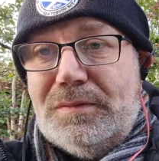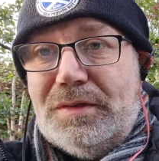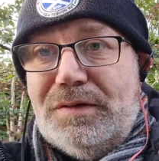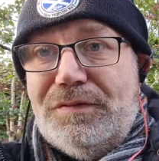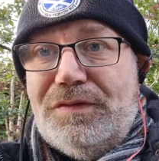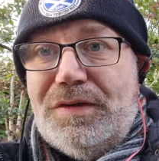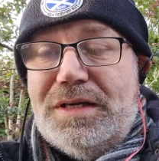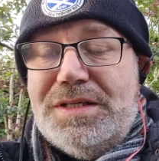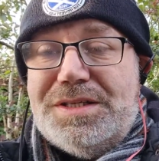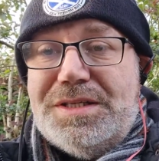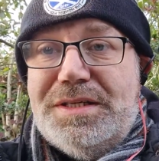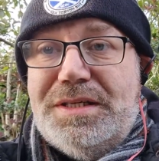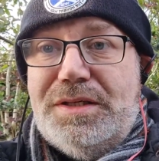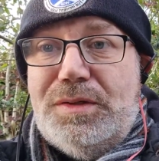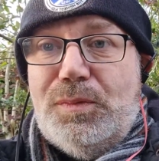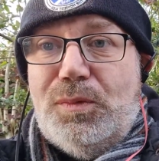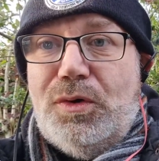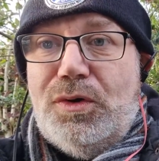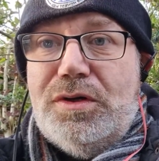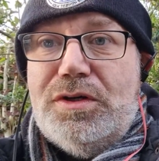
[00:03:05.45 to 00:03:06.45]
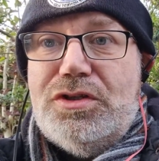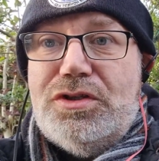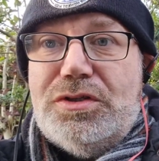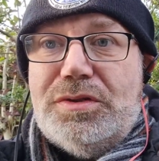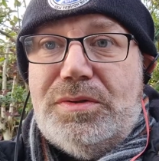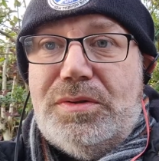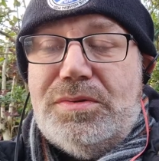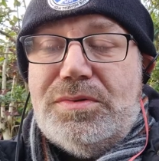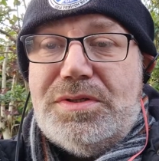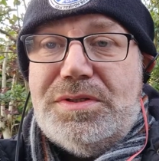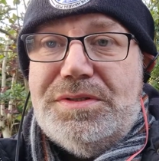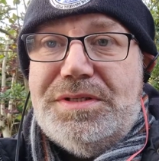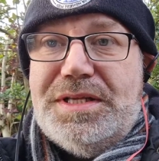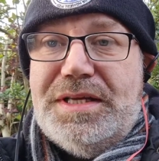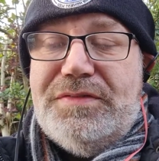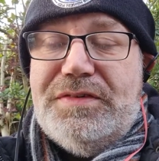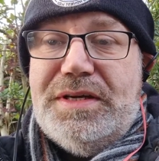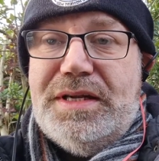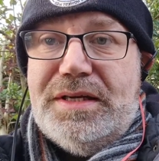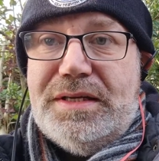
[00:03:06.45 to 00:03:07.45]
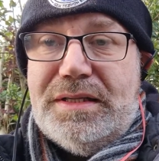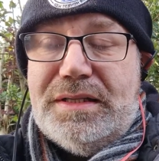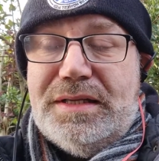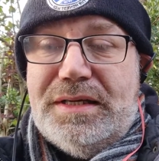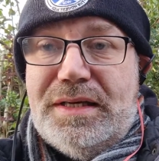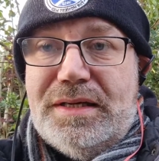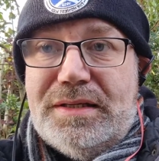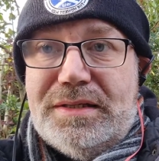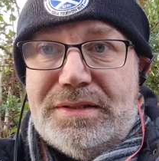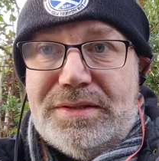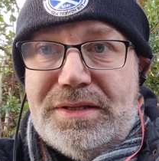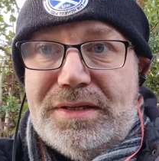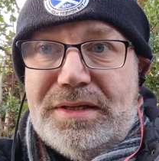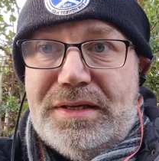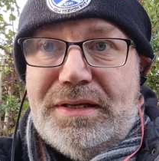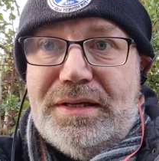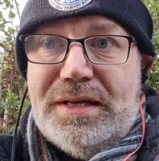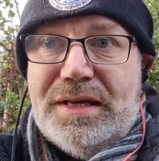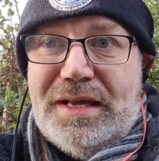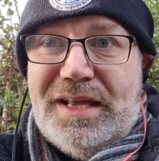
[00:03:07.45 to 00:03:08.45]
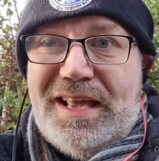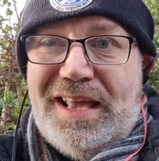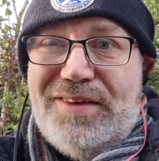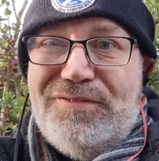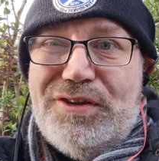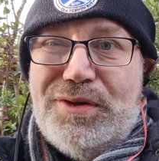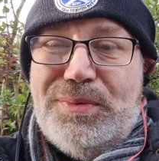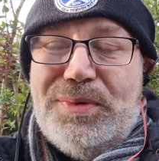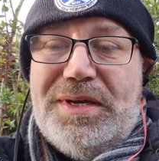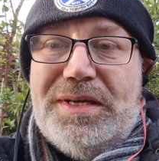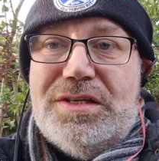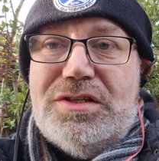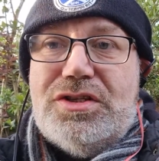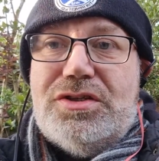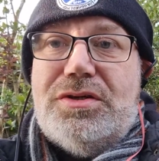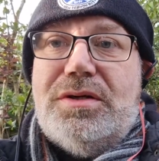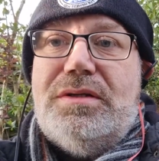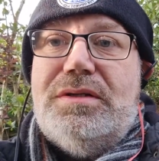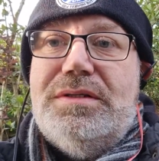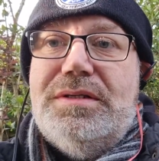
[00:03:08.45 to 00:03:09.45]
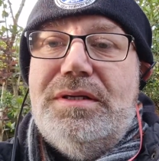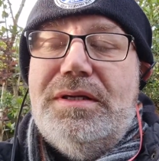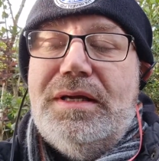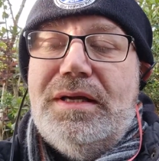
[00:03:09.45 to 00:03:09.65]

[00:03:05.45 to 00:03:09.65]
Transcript: fascinating watch. Also, David Adelaide, the heavyweight, struggling